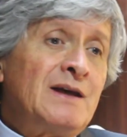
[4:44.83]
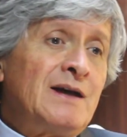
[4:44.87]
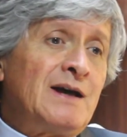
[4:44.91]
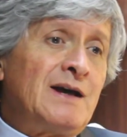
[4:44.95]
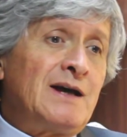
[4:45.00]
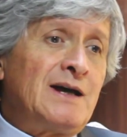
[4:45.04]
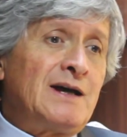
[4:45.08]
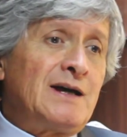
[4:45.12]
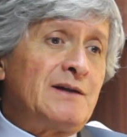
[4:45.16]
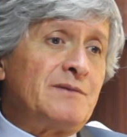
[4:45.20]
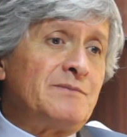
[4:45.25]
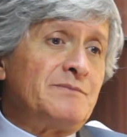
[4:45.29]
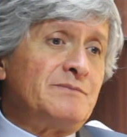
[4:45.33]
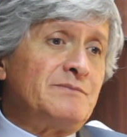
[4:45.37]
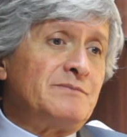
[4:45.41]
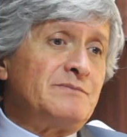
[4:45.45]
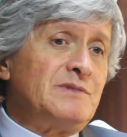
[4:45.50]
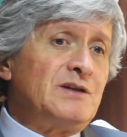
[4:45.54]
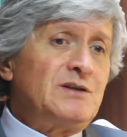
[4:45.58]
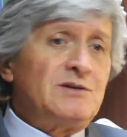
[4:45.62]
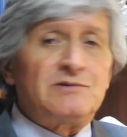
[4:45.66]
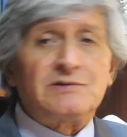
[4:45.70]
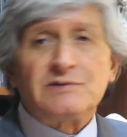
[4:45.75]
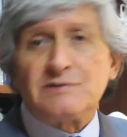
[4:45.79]

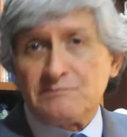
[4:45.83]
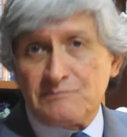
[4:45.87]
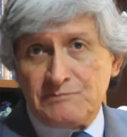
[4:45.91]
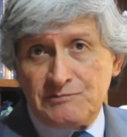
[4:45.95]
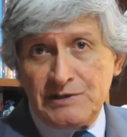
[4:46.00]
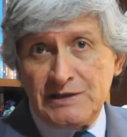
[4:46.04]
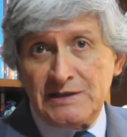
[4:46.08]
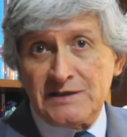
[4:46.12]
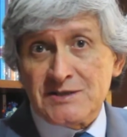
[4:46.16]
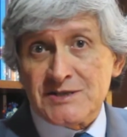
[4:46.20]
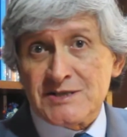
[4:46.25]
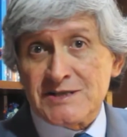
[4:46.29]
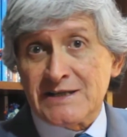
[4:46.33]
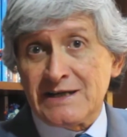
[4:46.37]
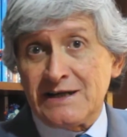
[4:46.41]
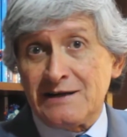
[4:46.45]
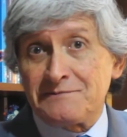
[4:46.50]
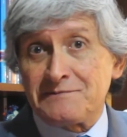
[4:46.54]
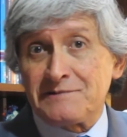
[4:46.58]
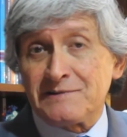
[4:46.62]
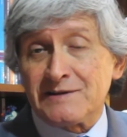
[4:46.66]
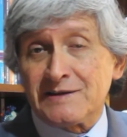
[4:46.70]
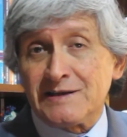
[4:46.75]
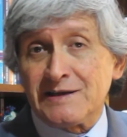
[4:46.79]
We
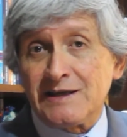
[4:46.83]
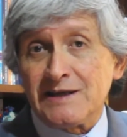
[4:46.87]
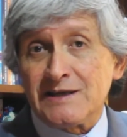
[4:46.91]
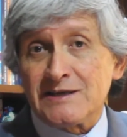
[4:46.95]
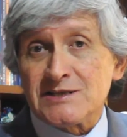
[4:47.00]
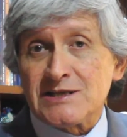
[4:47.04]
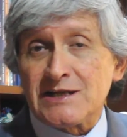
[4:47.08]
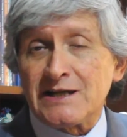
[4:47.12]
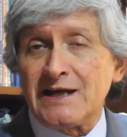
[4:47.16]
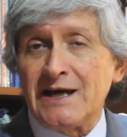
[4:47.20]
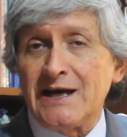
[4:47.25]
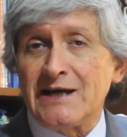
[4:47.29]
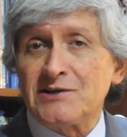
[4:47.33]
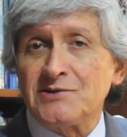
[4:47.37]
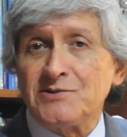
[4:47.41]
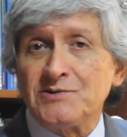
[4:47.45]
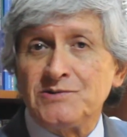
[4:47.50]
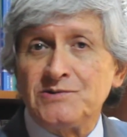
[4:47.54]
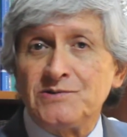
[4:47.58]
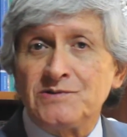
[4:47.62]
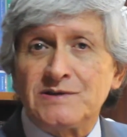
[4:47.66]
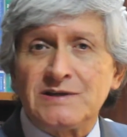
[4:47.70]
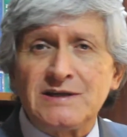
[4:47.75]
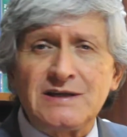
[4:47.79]
discover things and how to
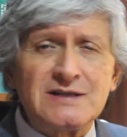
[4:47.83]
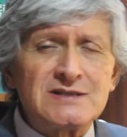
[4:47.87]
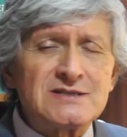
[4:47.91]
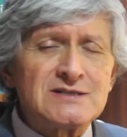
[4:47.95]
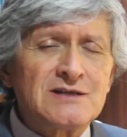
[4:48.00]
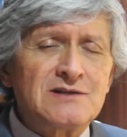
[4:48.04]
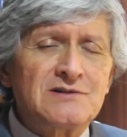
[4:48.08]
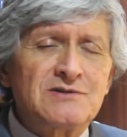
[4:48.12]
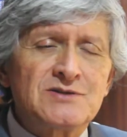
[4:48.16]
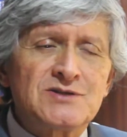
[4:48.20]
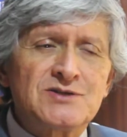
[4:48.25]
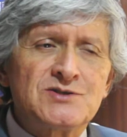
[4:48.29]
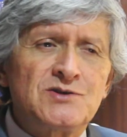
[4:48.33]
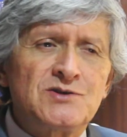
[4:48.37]
do things. There are